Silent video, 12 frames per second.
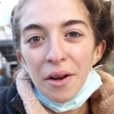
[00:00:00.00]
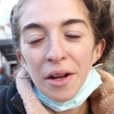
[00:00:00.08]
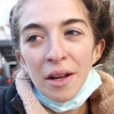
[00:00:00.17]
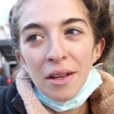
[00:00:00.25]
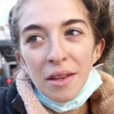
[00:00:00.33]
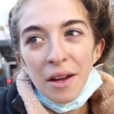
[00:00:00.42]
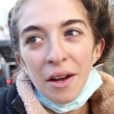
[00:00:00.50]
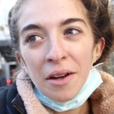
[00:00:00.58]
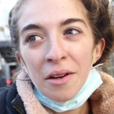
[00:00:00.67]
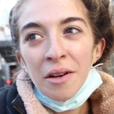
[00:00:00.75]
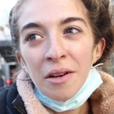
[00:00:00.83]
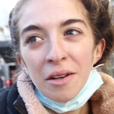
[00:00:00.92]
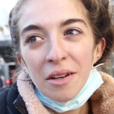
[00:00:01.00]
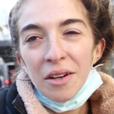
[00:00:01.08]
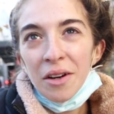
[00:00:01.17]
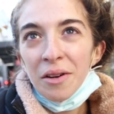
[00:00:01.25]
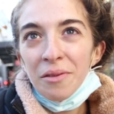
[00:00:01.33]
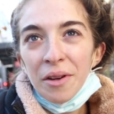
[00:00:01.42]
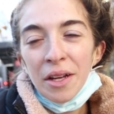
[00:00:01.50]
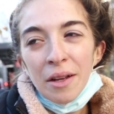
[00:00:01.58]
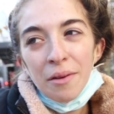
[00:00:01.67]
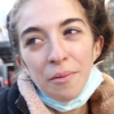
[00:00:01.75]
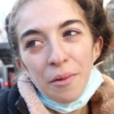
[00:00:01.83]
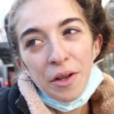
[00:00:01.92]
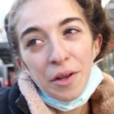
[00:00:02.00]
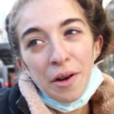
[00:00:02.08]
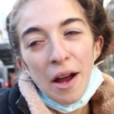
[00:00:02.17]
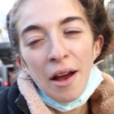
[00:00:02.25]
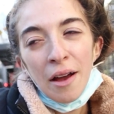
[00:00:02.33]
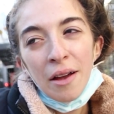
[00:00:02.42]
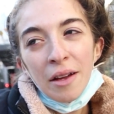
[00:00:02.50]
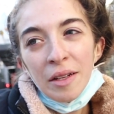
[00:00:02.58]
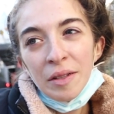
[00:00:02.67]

right there. You know, right where you're at.